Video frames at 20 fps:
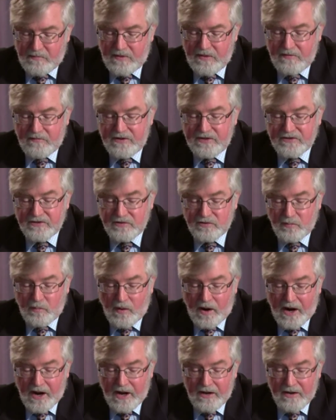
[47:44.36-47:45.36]
One of the reasons
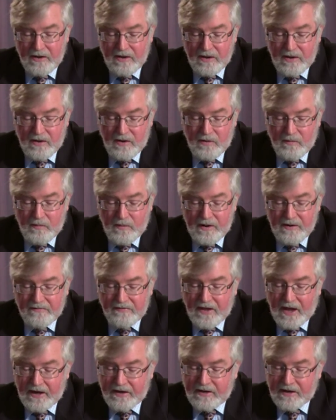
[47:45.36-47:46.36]
why we
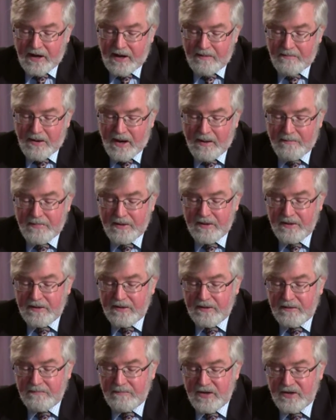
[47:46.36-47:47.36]
have not come up
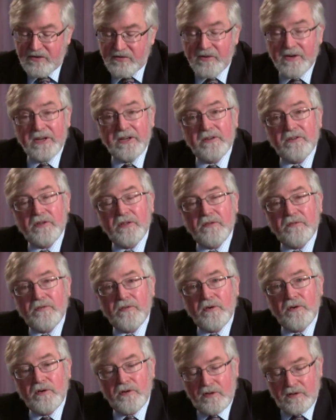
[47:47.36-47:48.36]
measuring to the
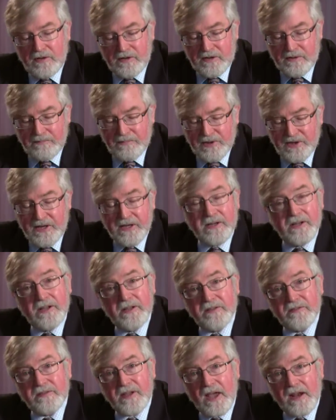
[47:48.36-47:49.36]
full, complete
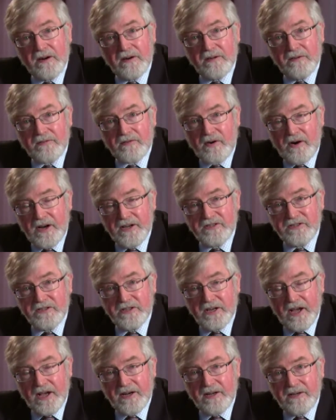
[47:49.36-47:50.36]
standard of
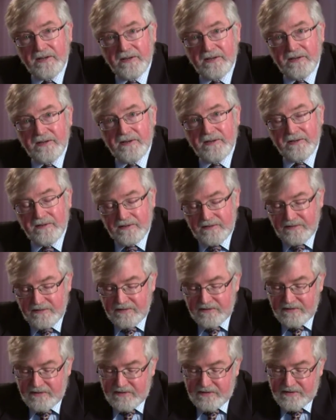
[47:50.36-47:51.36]
Christ yet.
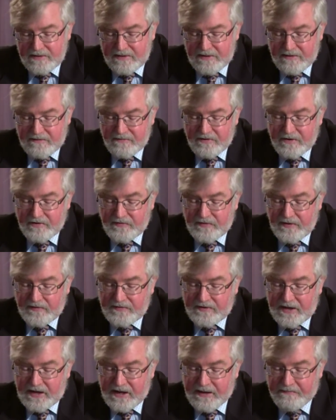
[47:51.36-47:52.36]
Verse
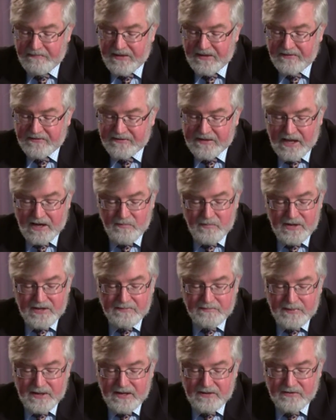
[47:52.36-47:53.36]
15, instead
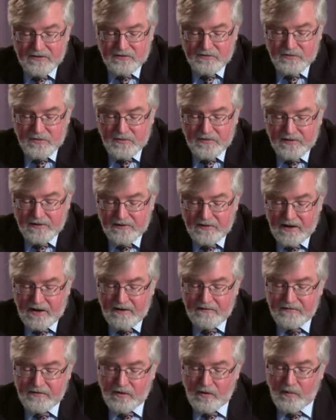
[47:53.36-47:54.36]
we speak the truth in
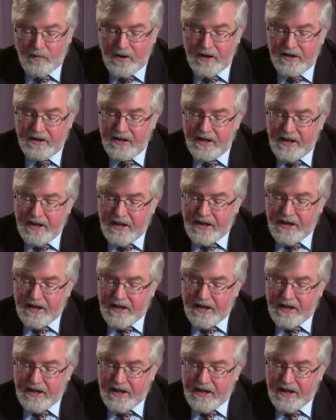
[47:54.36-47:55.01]
love, growing